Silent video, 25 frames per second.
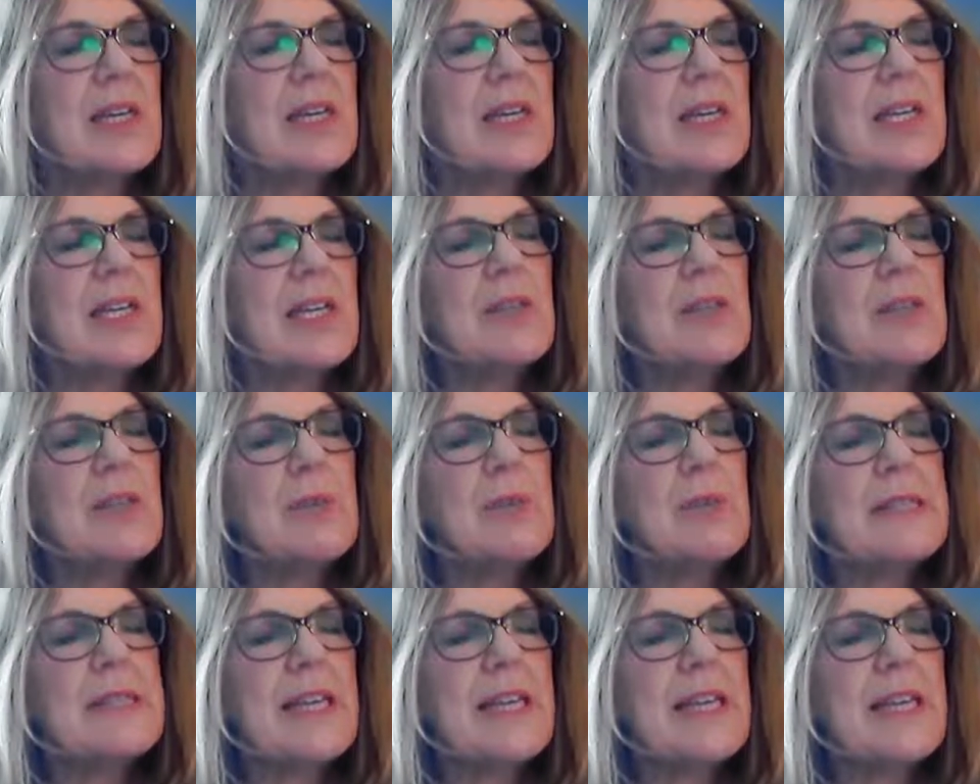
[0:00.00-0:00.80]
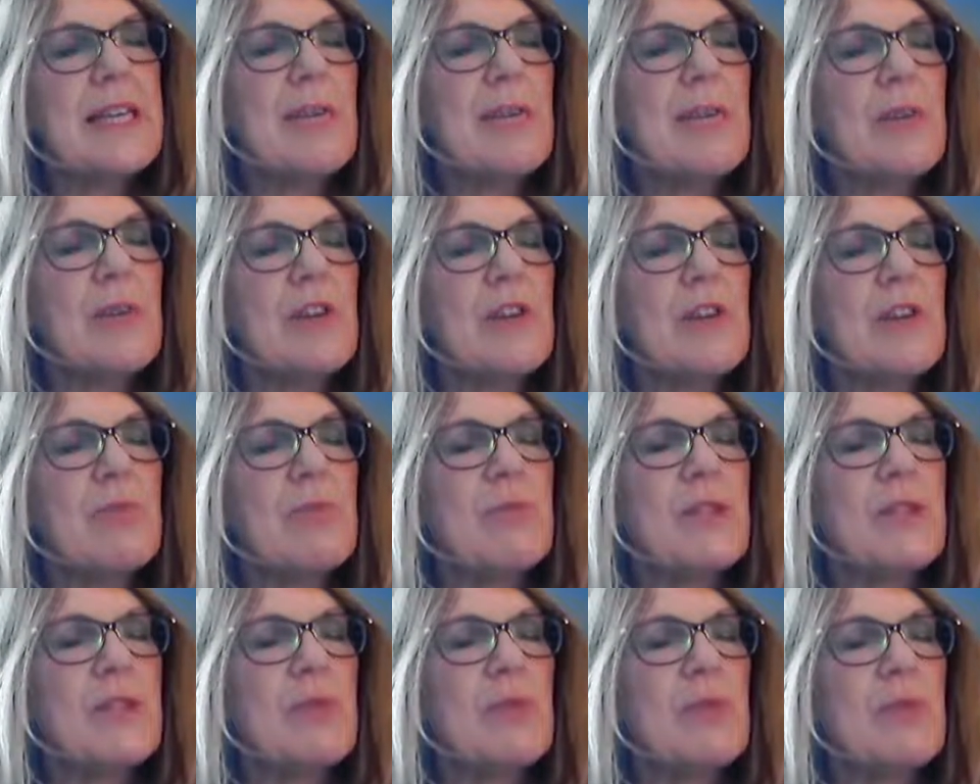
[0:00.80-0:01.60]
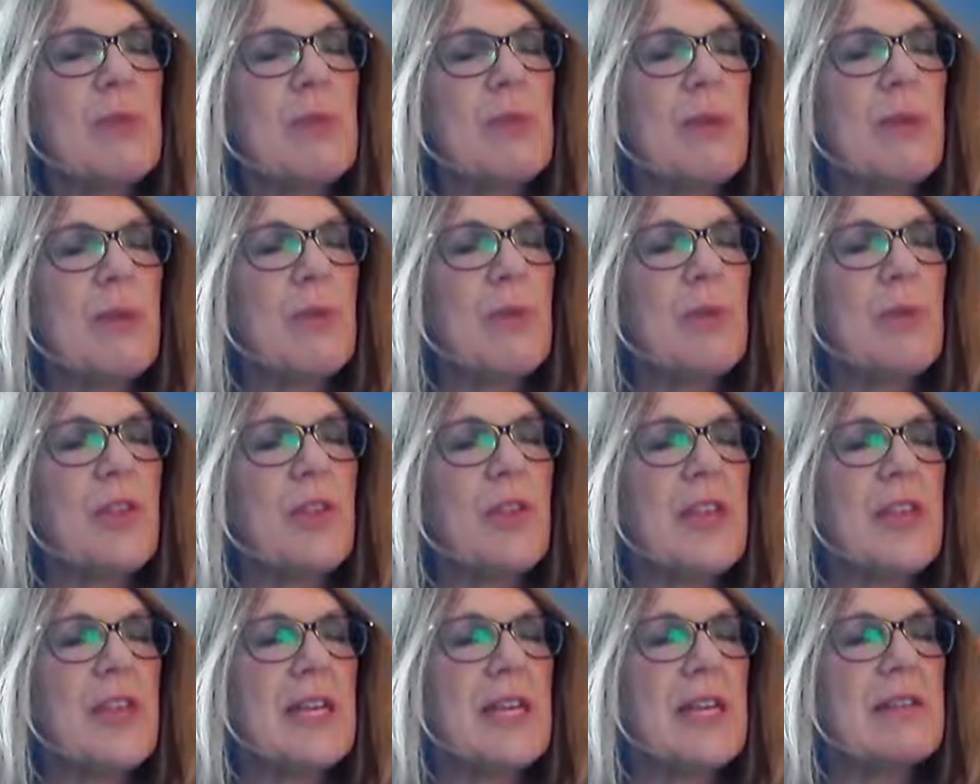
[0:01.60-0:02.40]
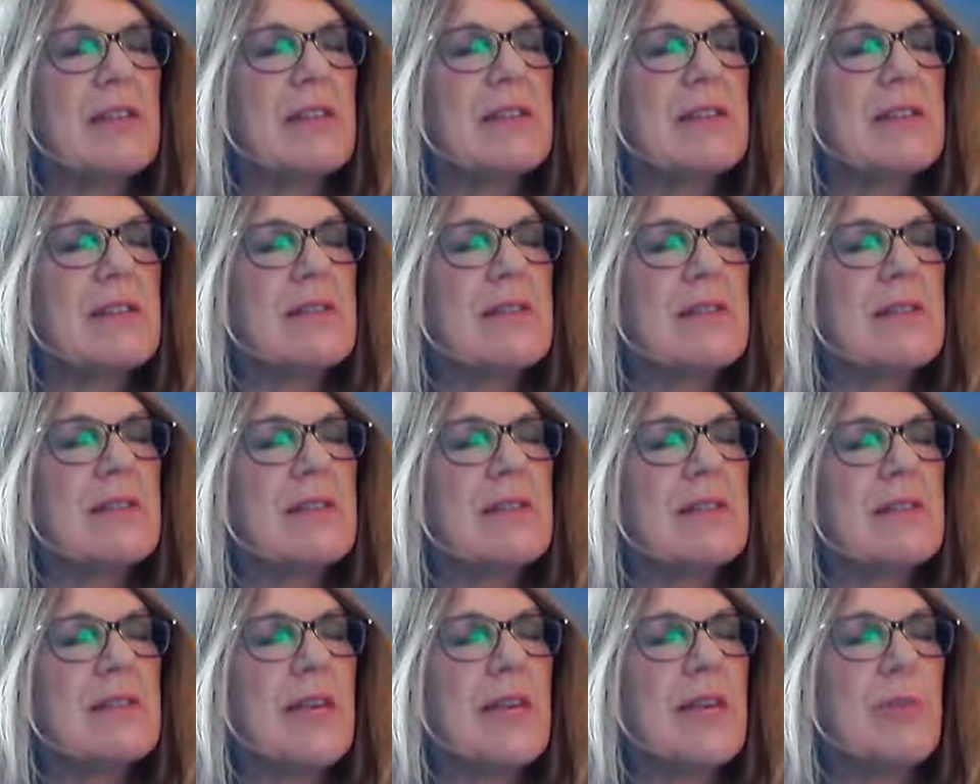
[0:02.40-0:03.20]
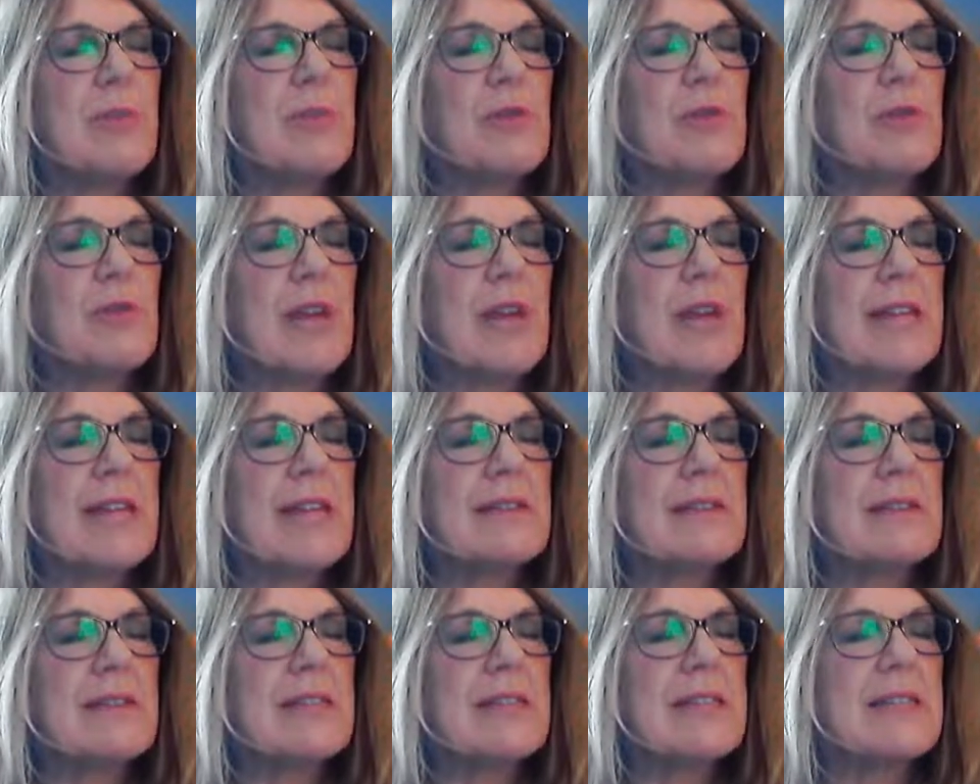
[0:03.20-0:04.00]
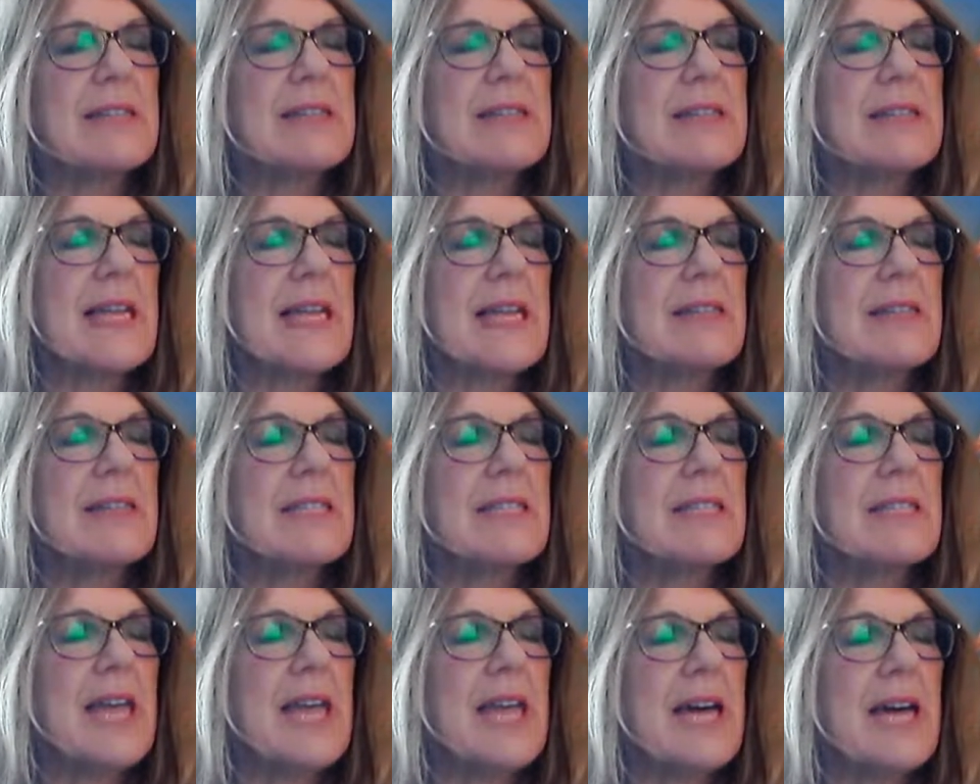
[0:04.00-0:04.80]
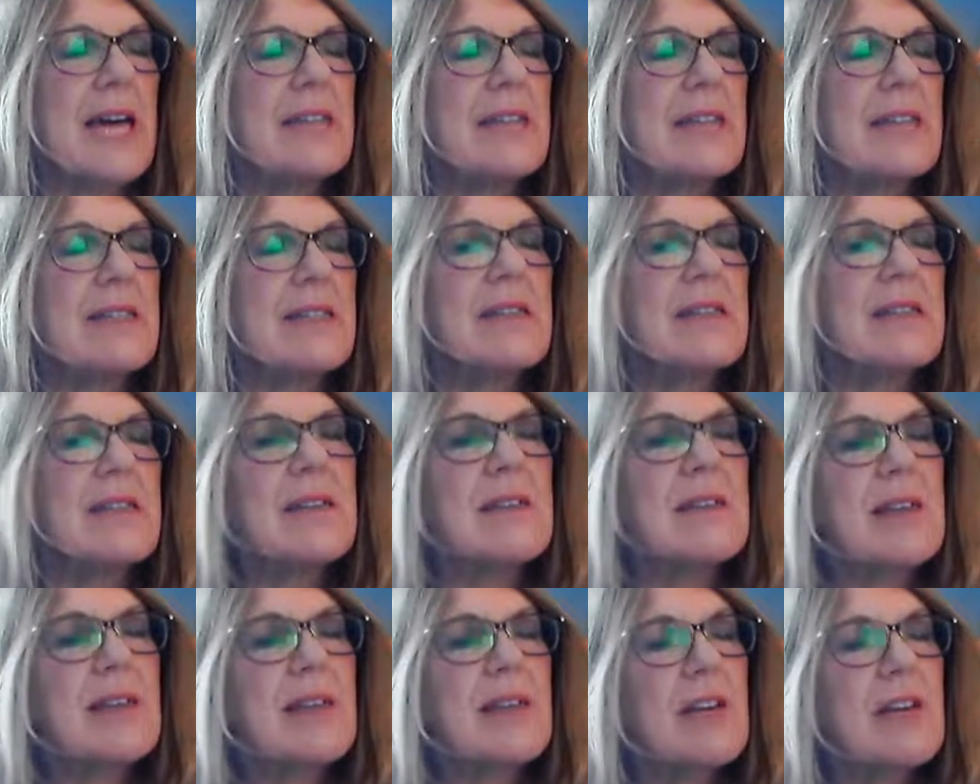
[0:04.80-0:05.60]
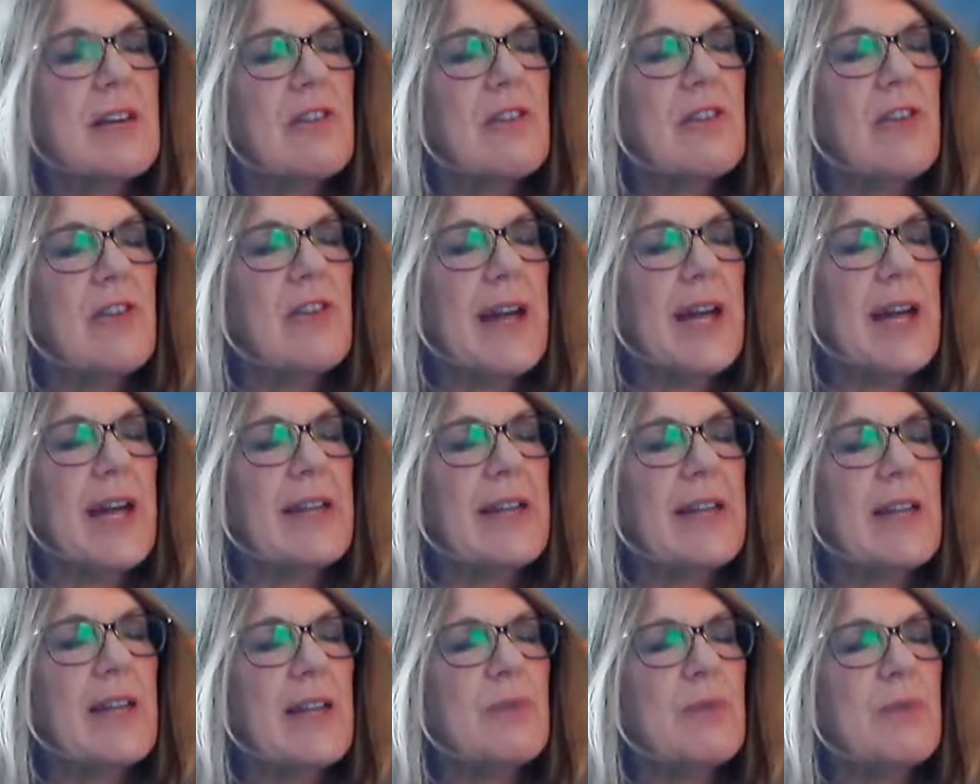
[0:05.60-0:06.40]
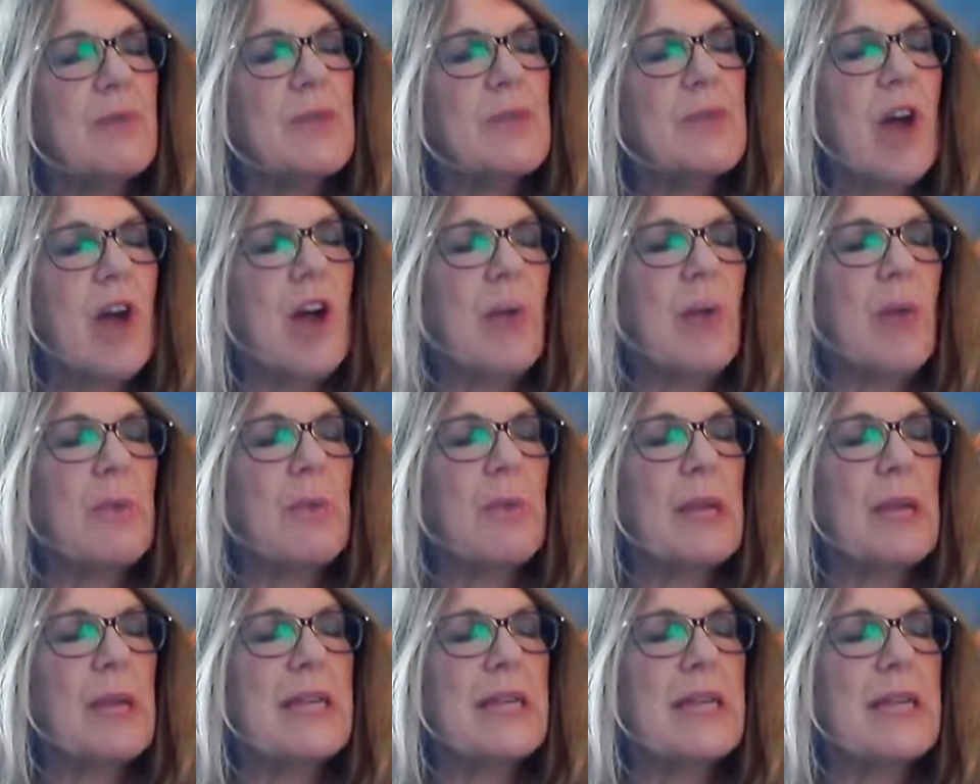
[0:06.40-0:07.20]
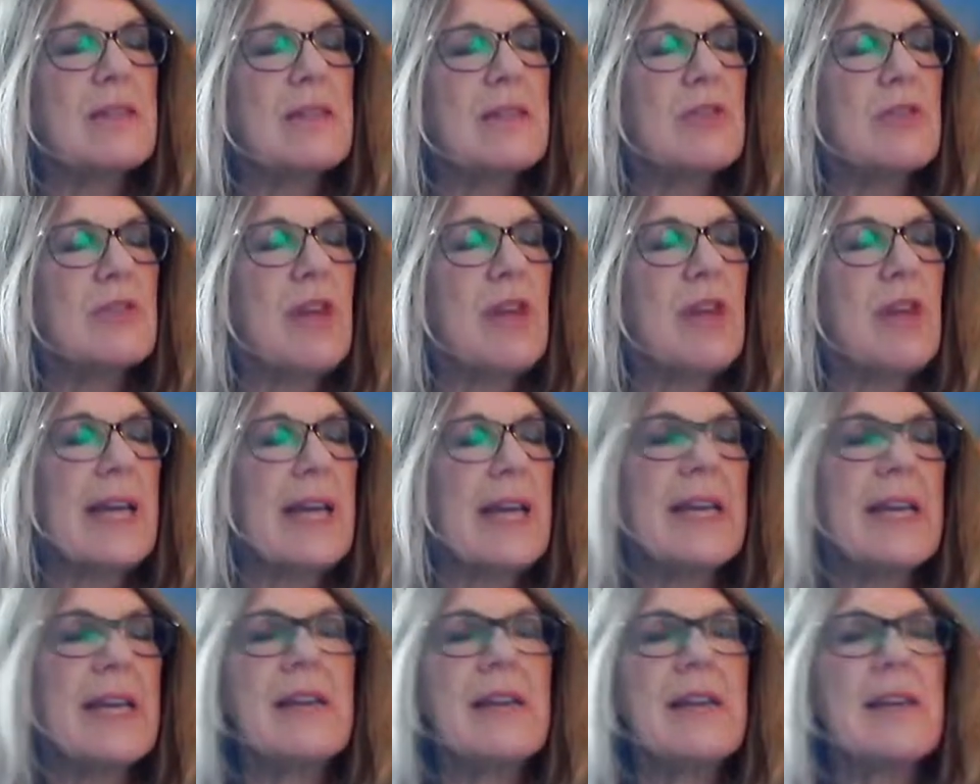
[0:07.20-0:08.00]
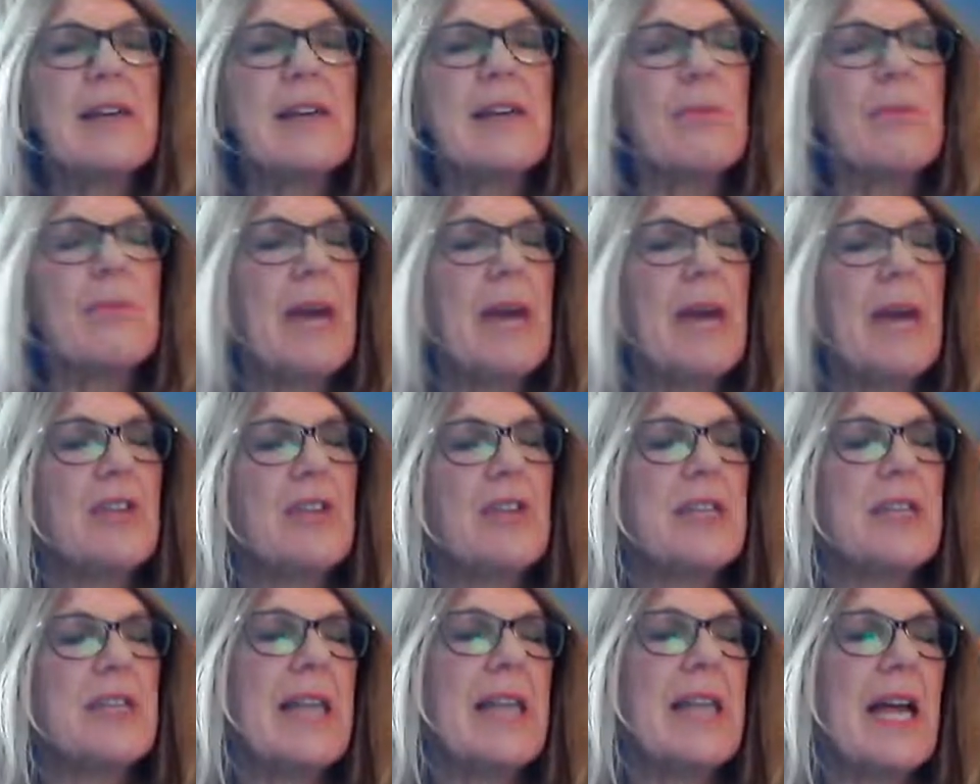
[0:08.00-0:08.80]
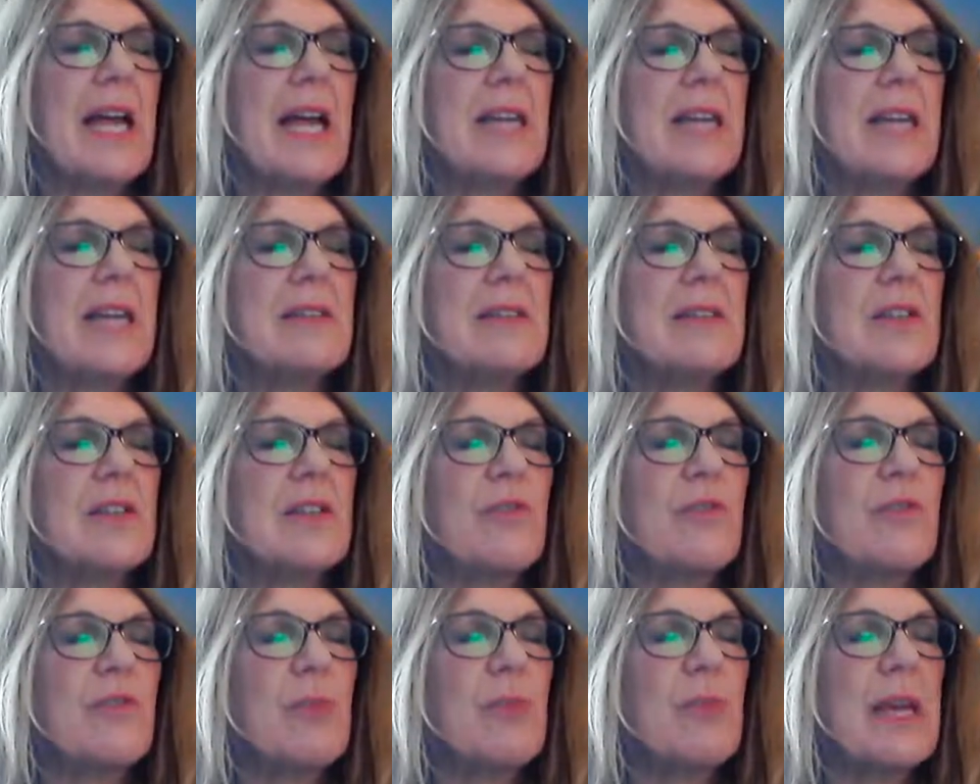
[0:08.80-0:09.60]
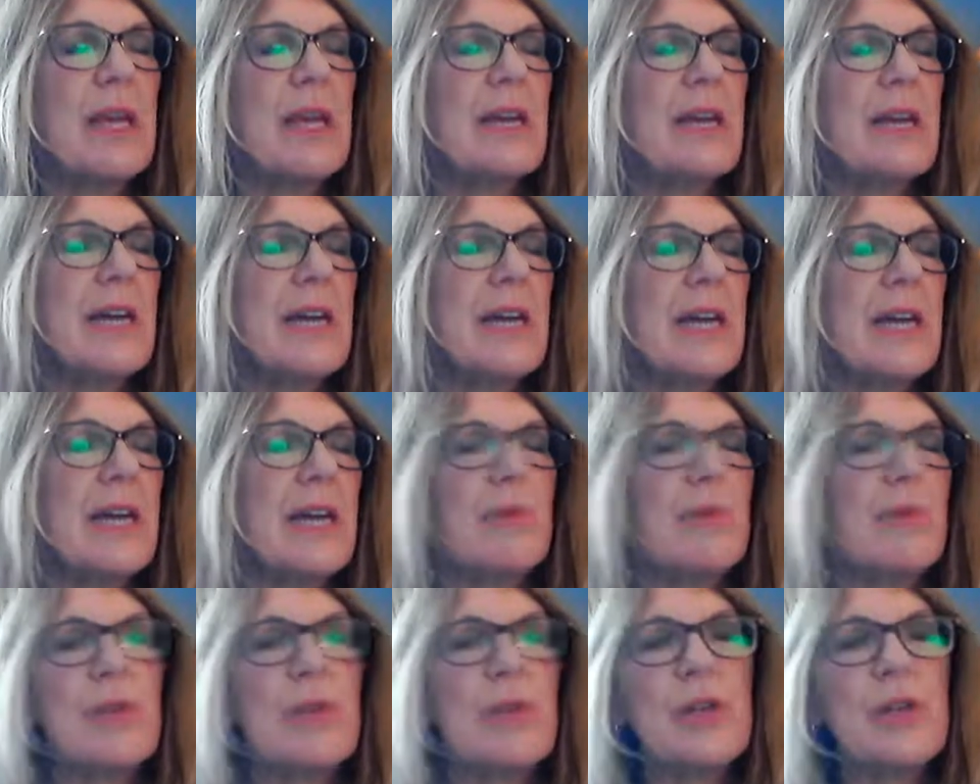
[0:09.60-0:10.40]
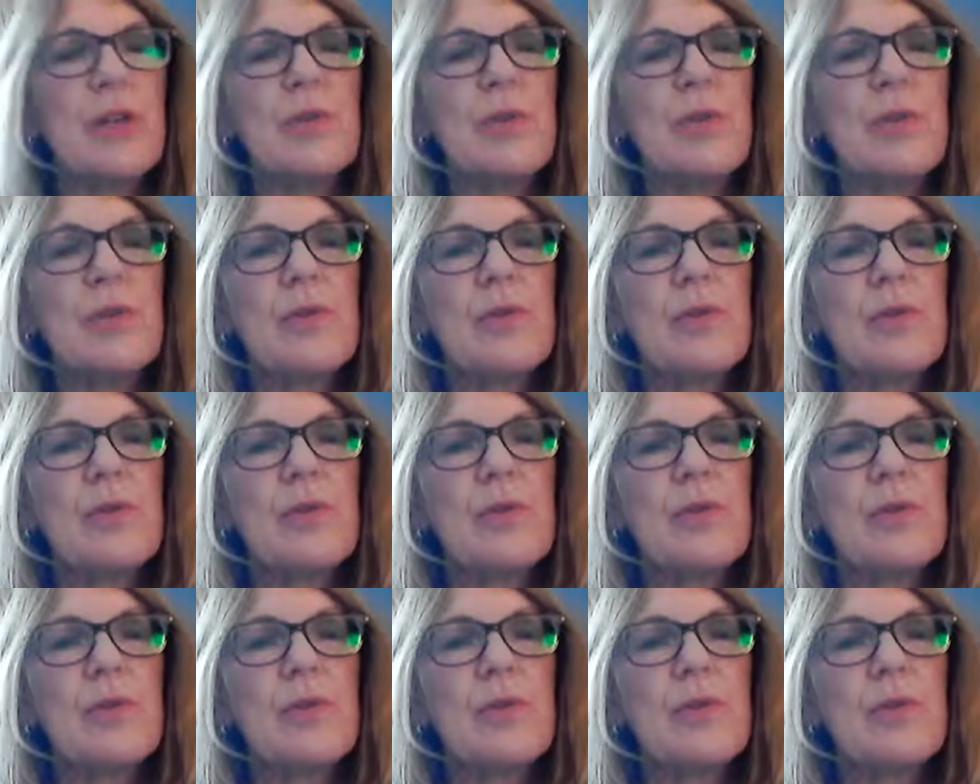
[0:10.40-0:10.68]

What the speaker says: In the Museum of Misremembered Things, the keeper writes a slanted hand, fine-nibbed copperplate tracking imagined lines of pink and blue.